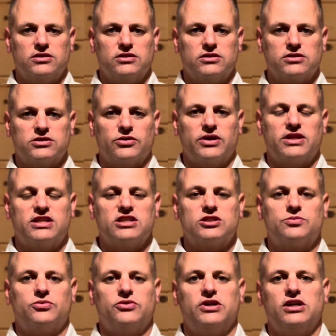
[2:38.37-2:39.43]
So at this
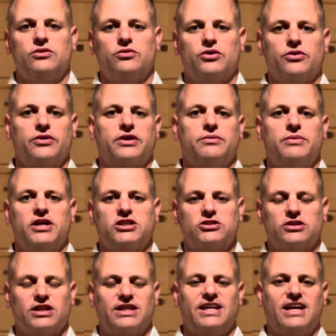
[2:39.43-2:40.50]
point, we'll make sure
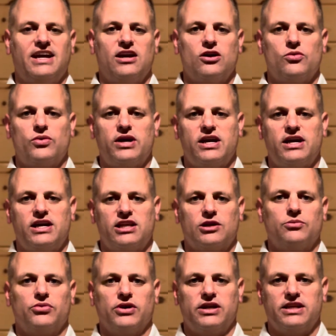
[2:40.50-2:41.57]
that the airway and the
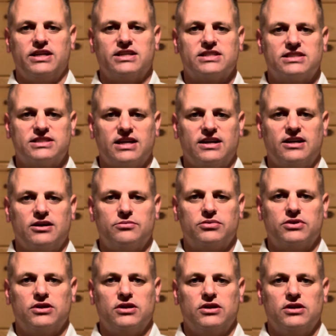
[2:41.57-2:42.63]
breathing is set
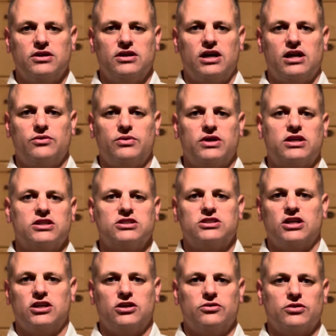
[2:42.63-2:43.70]
up, and we
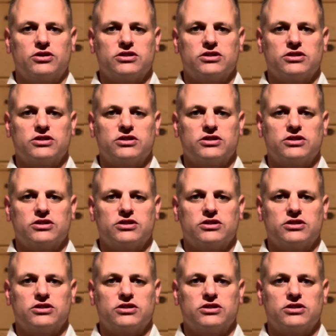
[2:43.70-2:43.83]
continue our